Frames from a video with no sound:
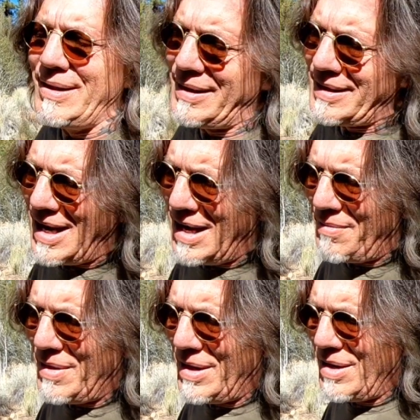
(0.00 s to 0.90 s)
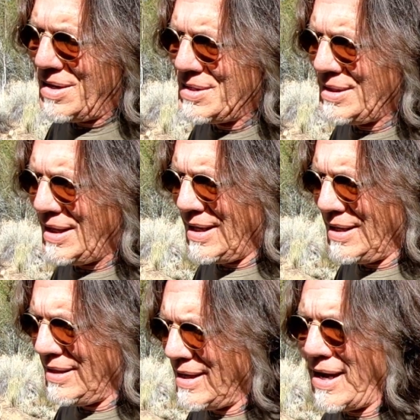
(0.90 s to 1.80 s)
you gotta rehearse,
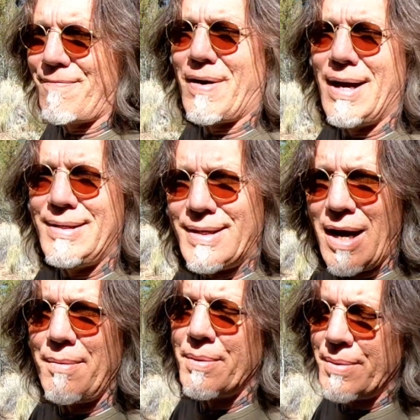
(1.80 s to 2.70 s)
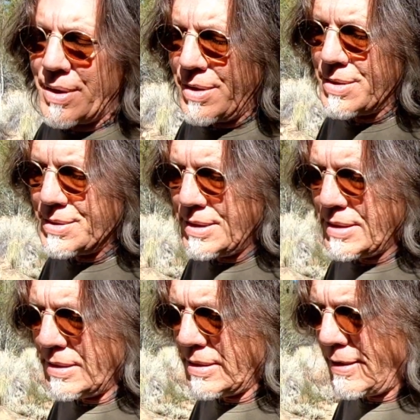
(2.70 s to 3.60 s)
and you gotta find time to rehearse.
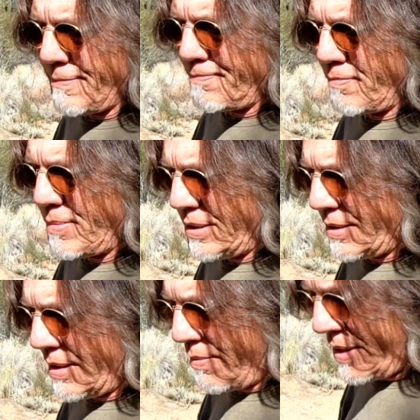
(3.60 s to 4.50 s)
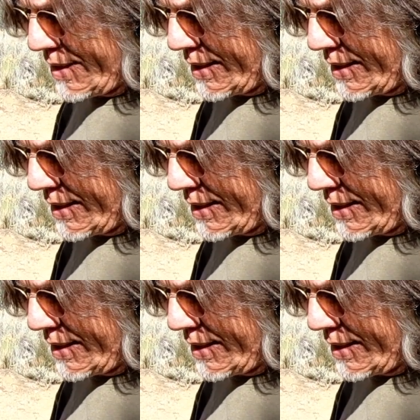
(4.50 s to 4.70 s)
And but one of